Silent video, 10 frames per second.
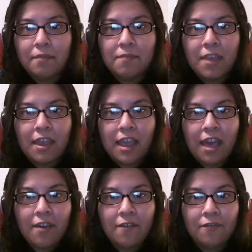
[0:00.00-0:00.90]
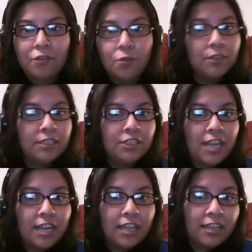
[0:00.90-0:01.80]
they have numerous
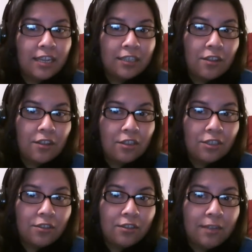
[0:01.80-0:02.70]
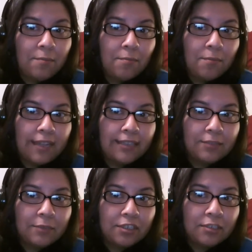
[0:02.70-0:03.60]
genetic and technological
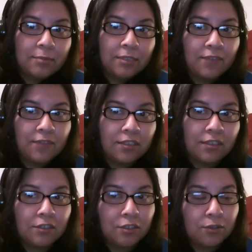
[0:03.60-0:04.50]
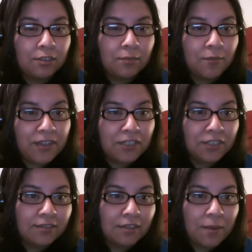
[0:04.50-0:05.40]
implants which are specific to their chosen
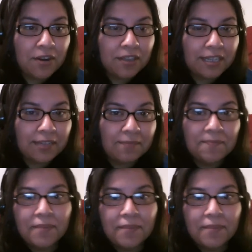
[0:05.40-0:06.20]
profession, apparently.